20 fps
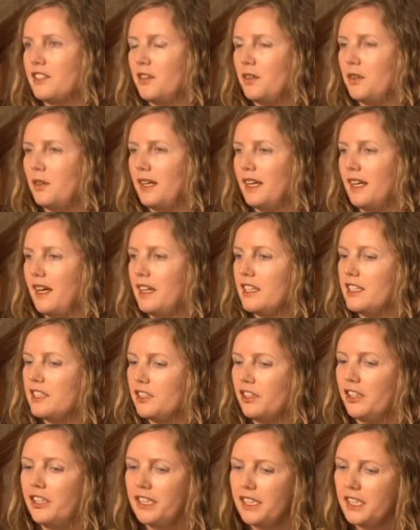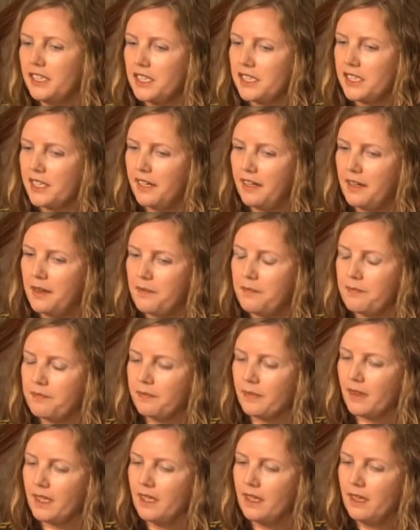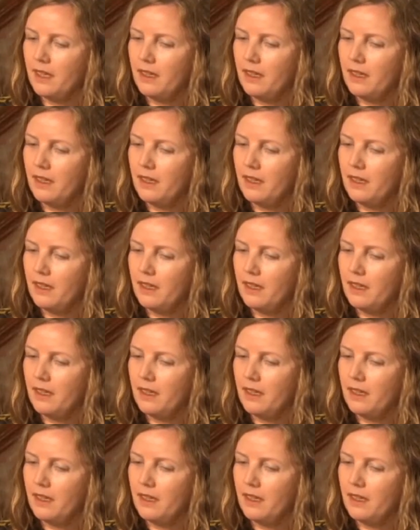So I, I started um,